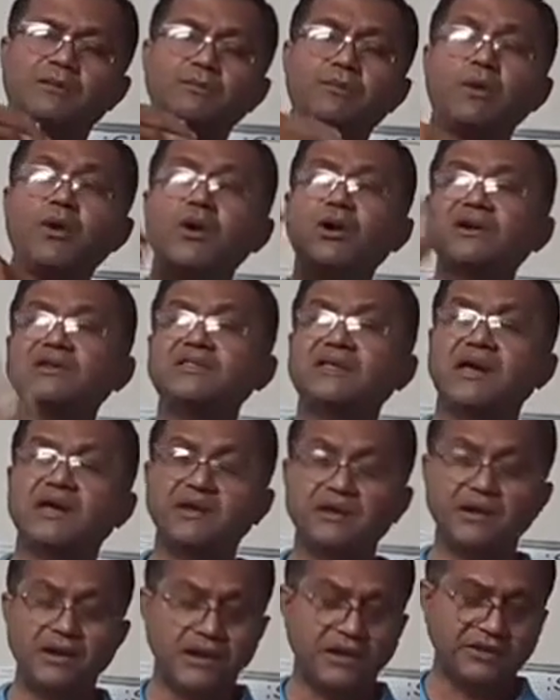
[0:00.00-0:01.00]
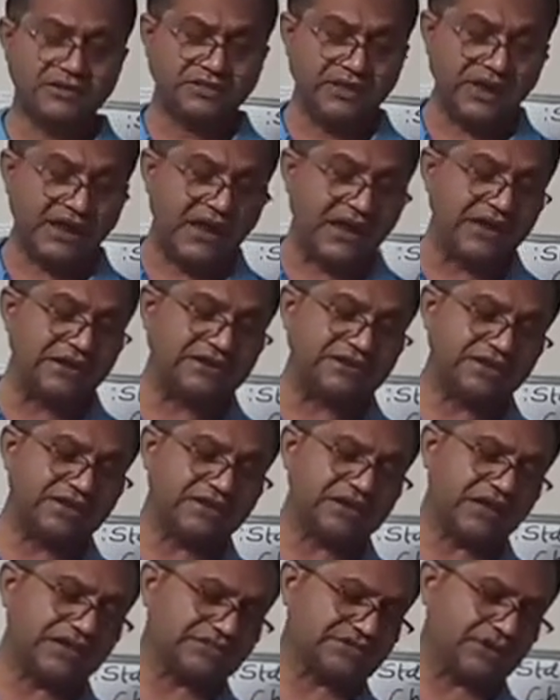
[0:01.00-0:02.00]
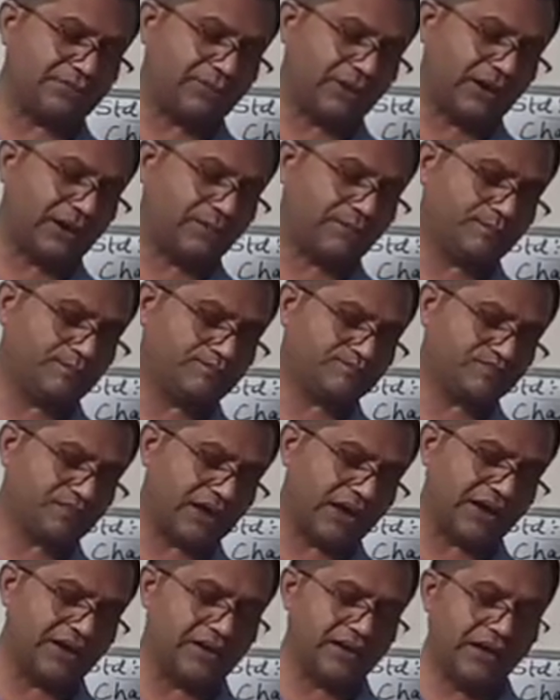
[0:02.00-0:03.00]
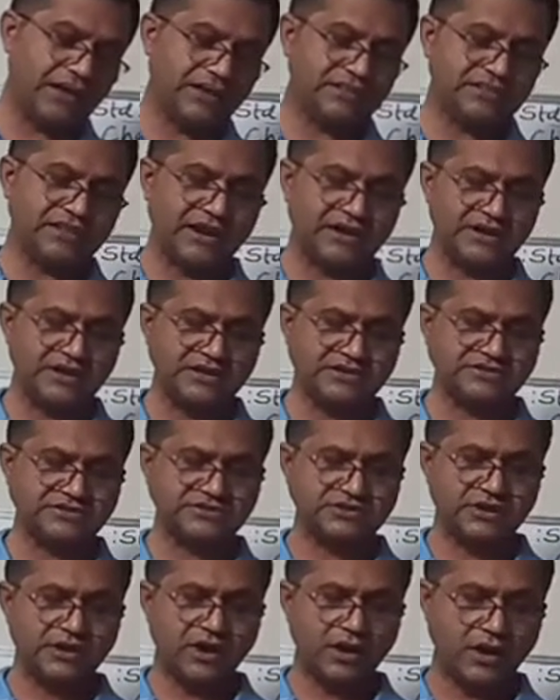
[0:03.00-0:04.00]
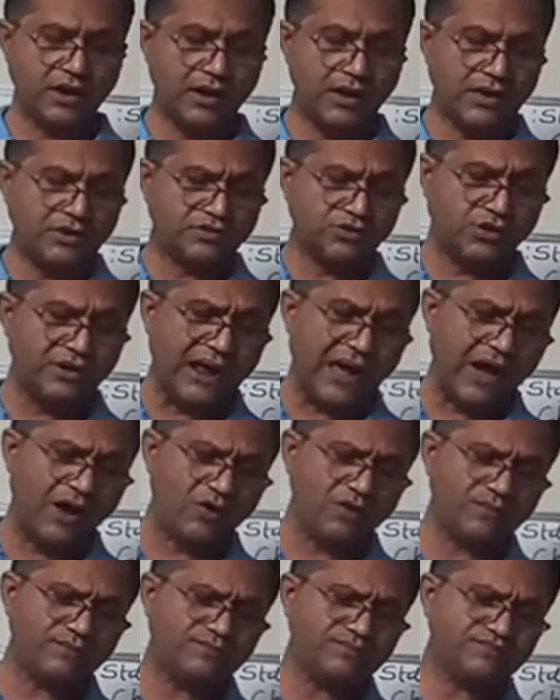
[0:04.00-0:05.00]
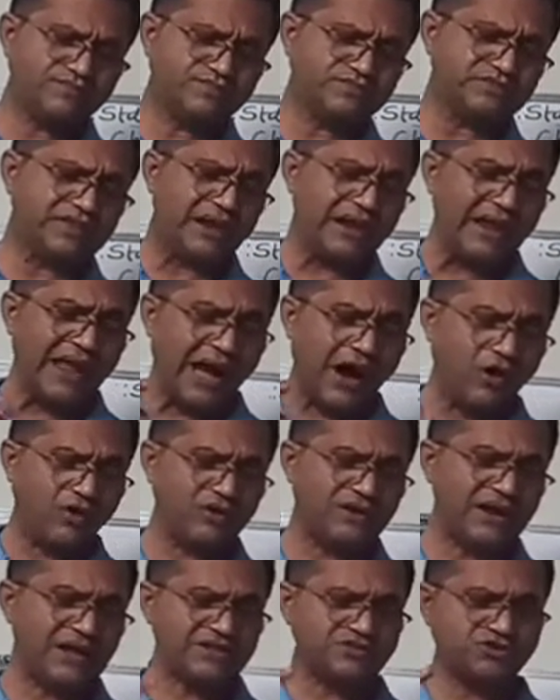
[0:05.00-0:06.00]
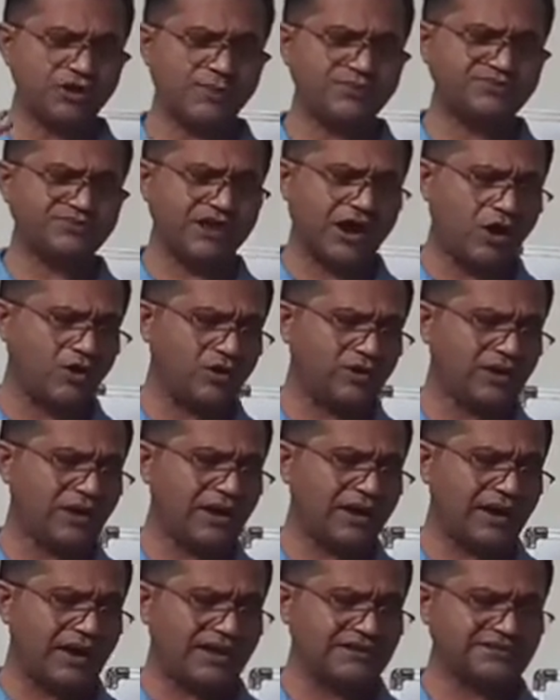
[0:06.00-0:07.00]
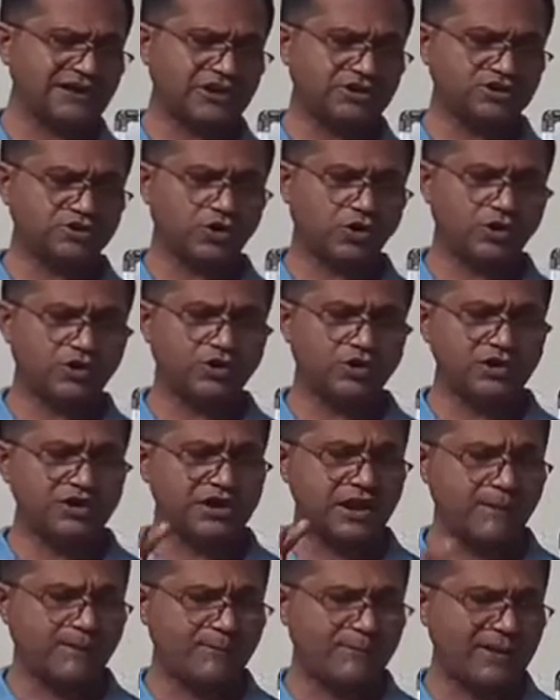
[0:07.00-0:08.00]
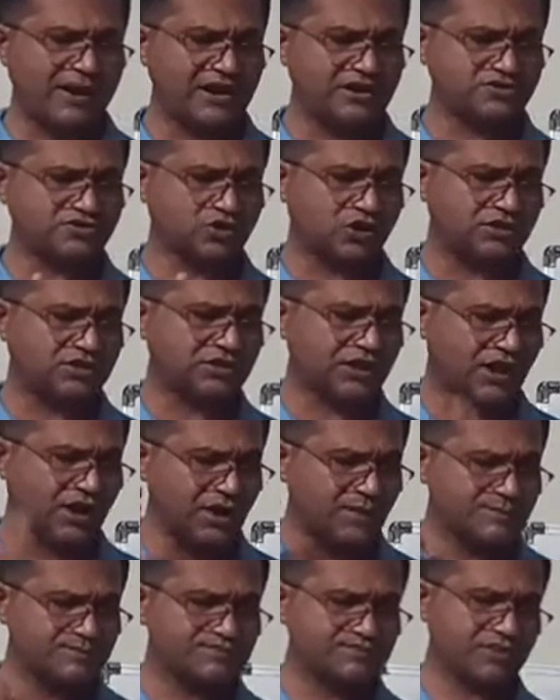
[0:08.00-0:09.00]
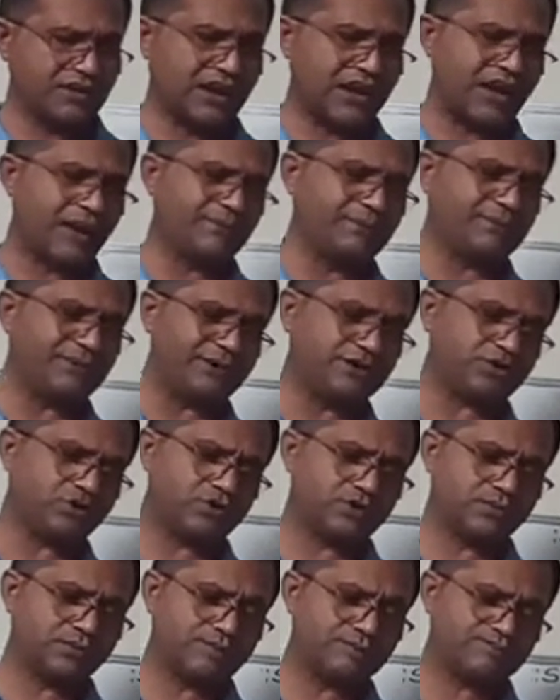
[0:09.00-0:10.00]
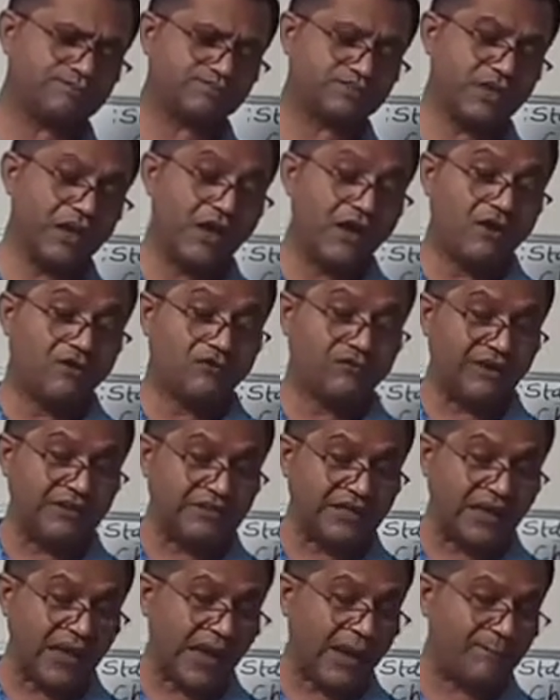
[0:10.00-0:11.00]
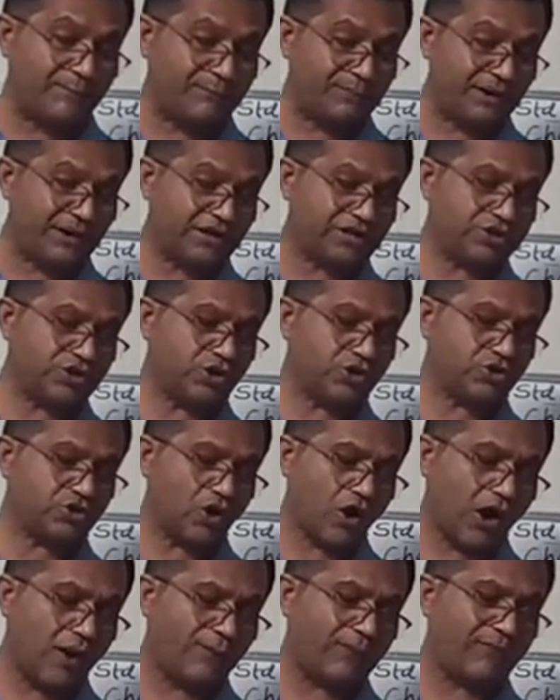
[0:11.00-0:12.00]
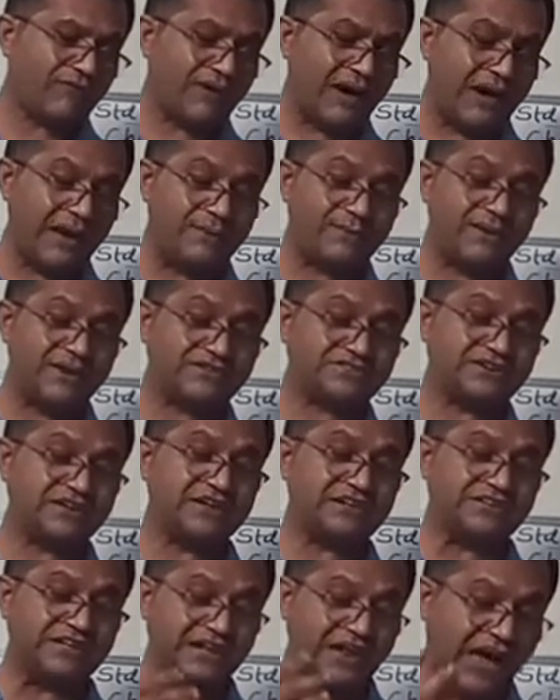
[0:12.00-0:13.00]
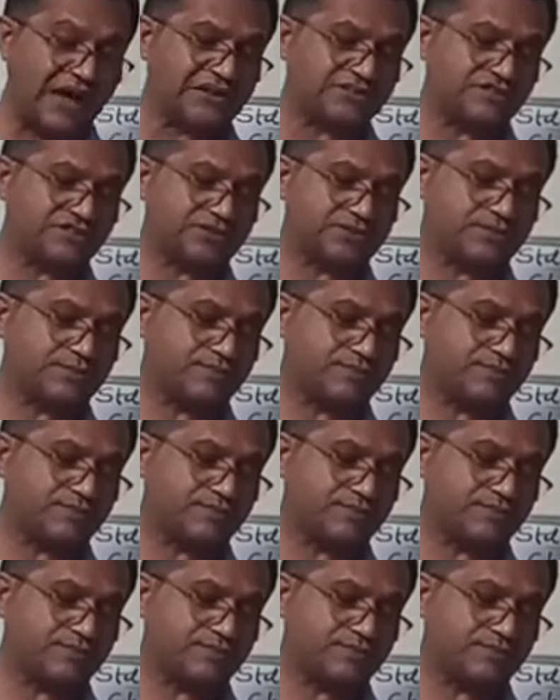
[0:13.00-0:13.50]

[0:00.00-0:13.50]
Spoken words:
more than the 80 decibel, and that is. So now the loudness of sound, as I told you, depends on the amplitude. When the amplitude of a vibration is large,